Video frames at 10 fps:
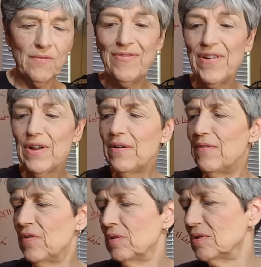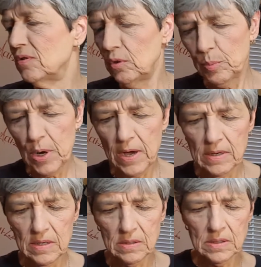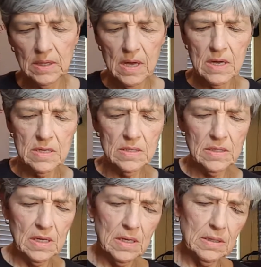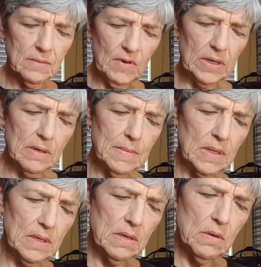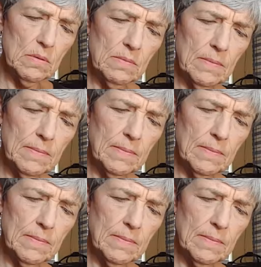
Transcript: Very versatile products, guys. If I can get my lid on.